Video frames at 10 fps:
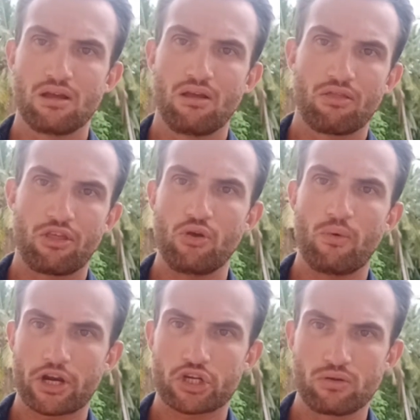that you
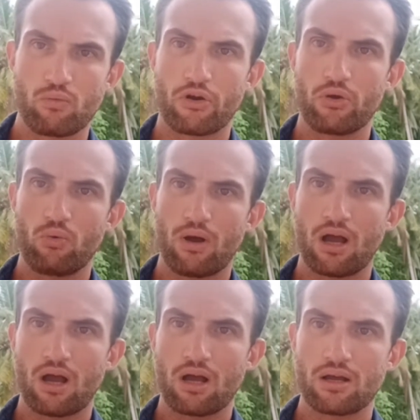actually want
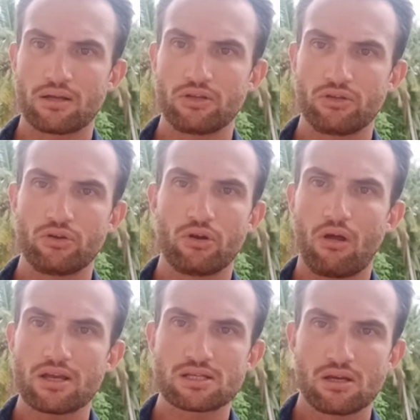to
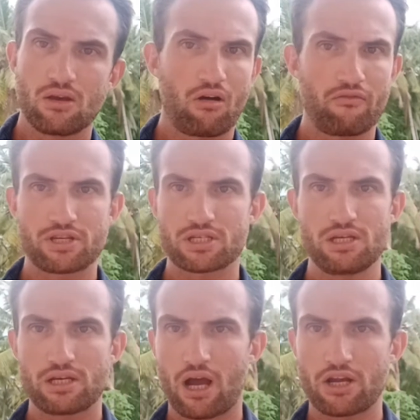utilize. Obviously
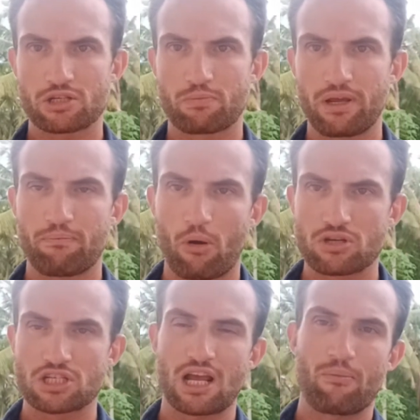you can't just pick
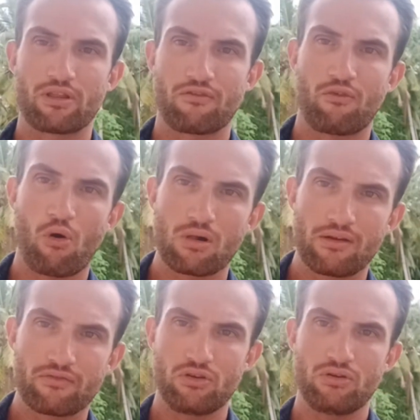boxes up with a
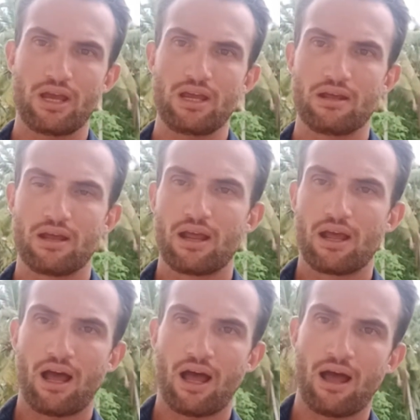forklift. You need
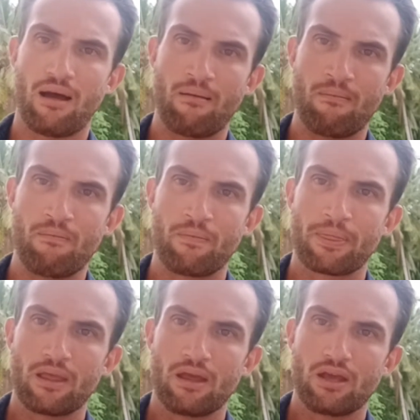
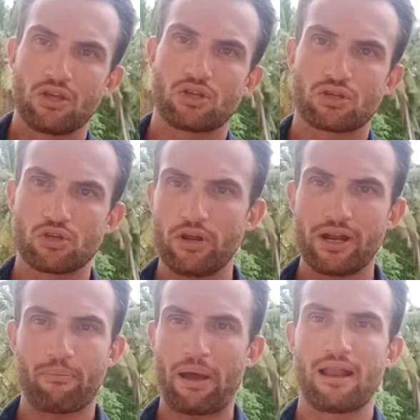
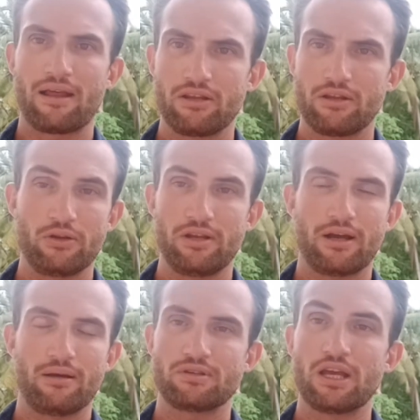a pallet. You need
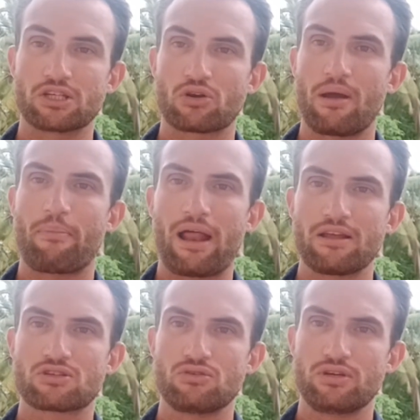a
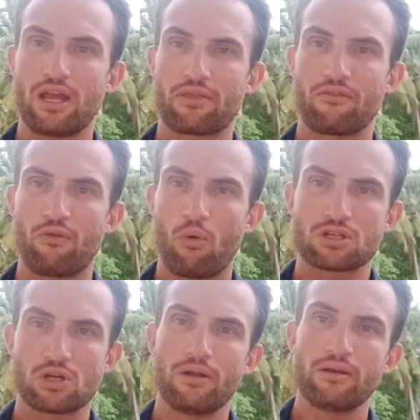pallet to get the
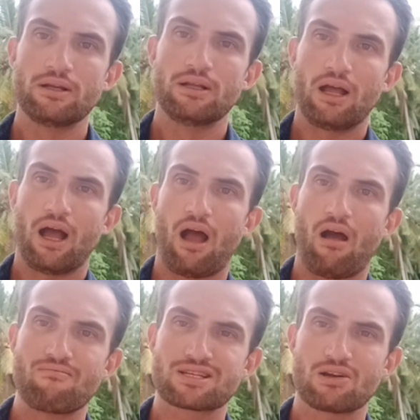forks
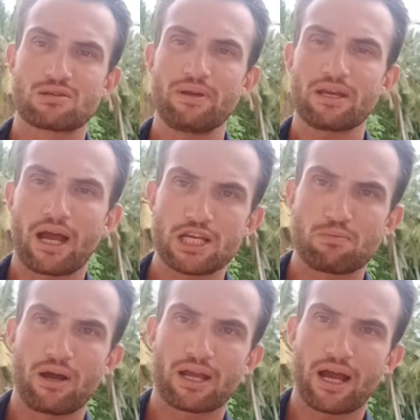on. So it's a bit case
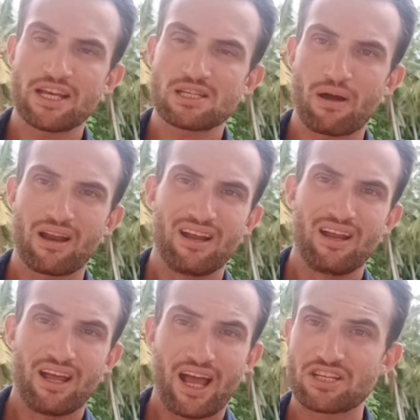by case, but
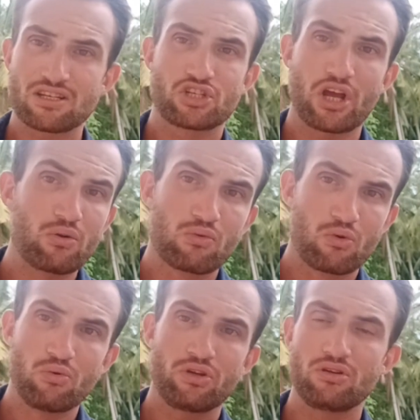as a general
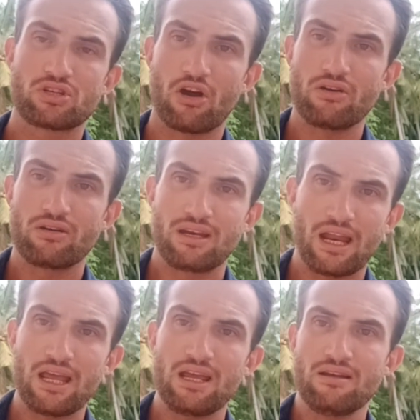rule, you don't
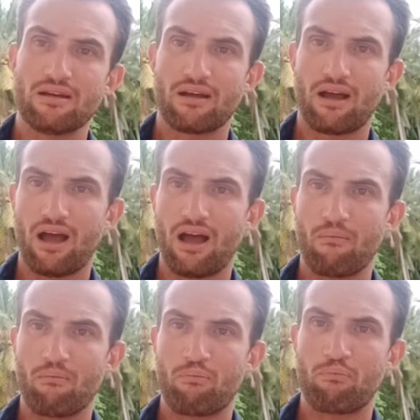need
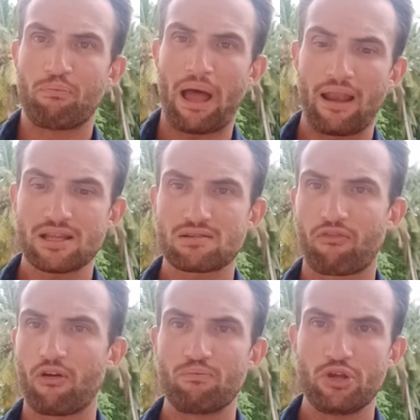pallets
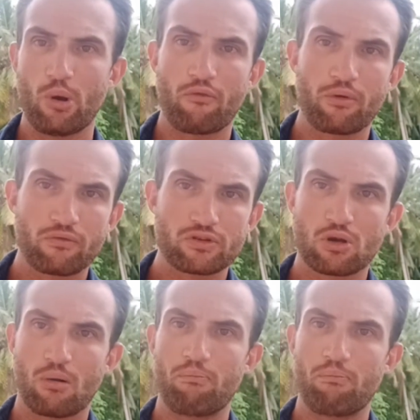for if you've just got